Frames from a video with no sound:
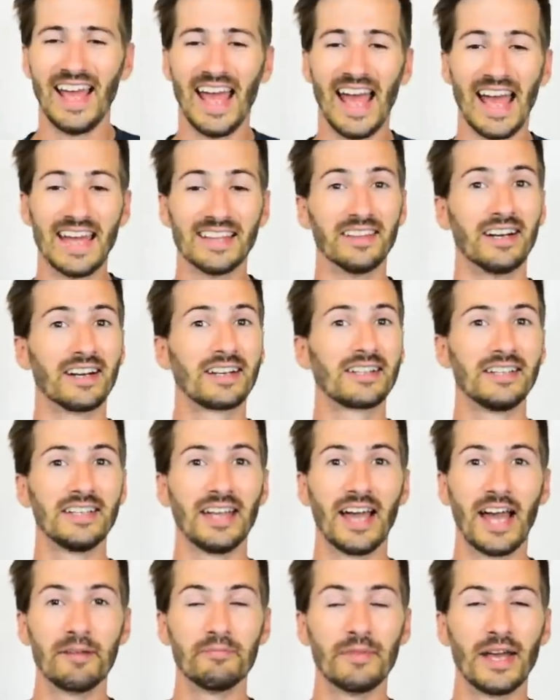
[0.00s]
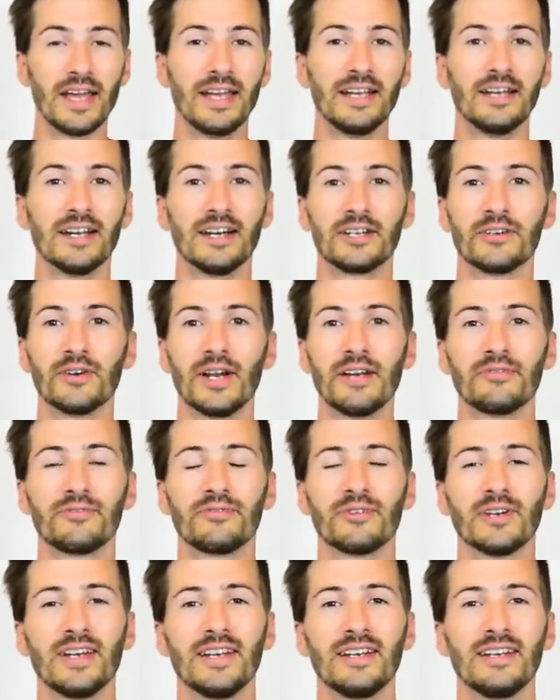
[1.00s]
And luckily, I'd made a great
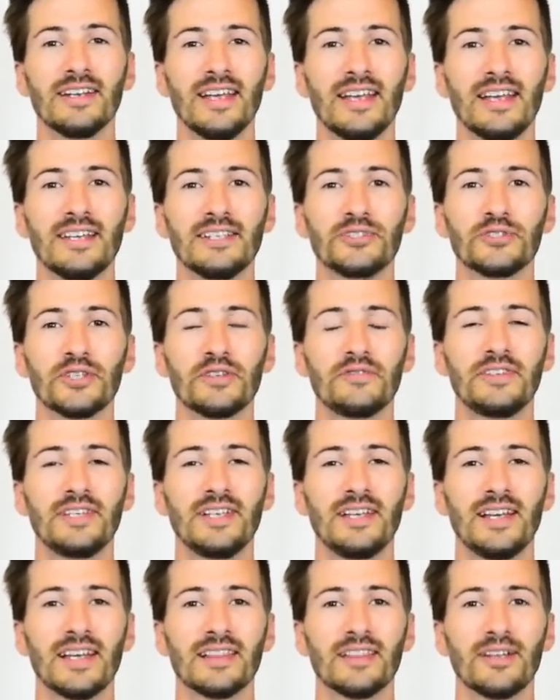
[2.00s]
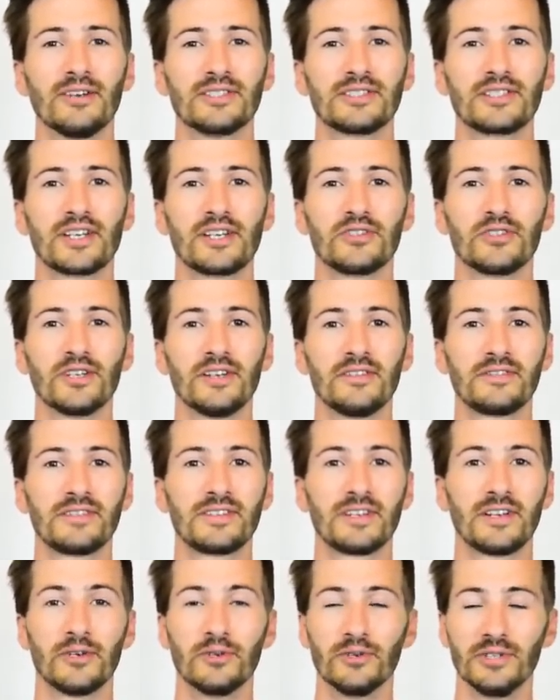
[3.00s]
friend in drifting at Lone Star Drift,
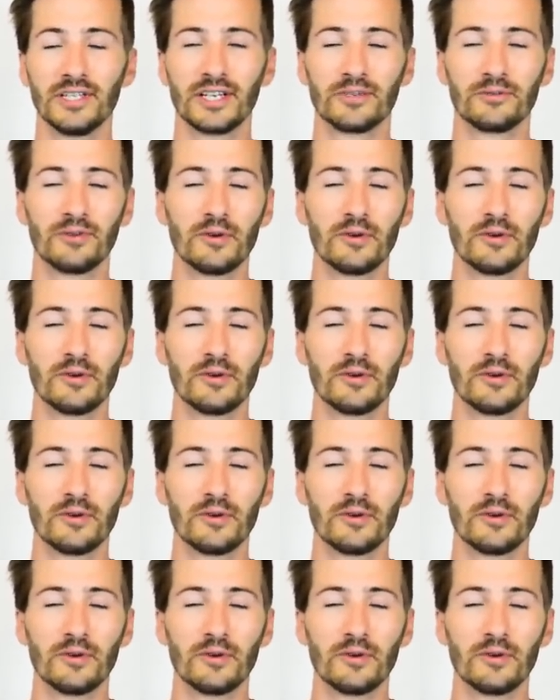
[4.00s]
Julian